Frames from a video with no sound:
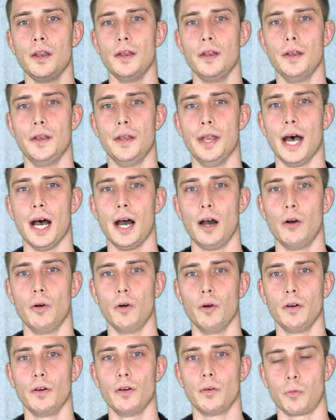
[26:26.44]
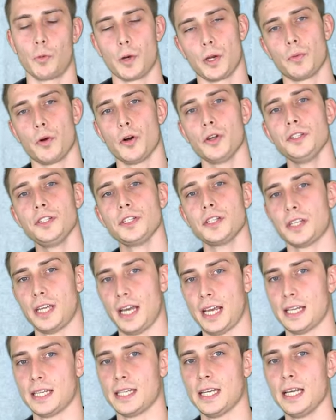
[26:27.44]
Now, we want
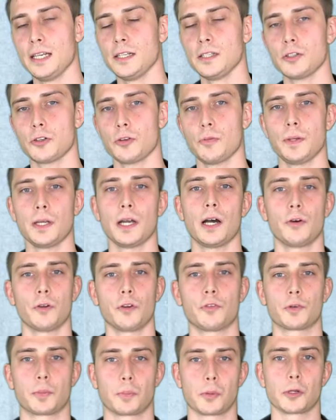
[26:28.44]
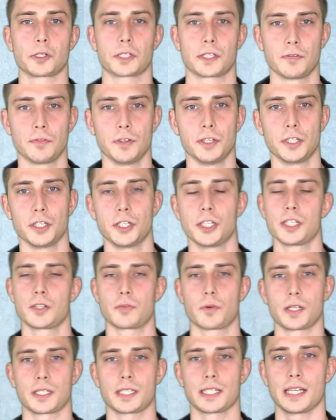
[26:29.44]
k and n to be out of the positive integers
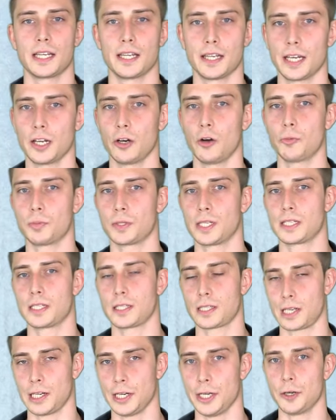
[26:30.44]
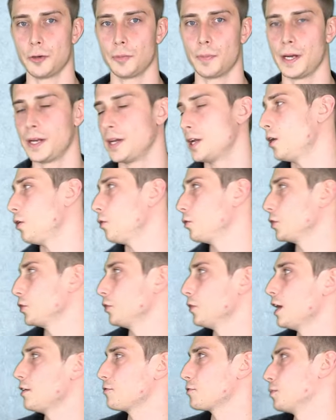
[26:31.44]
once again. I hope that's clear by now.
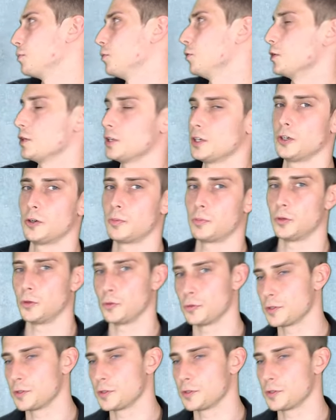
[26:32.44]
You have to put it in your proof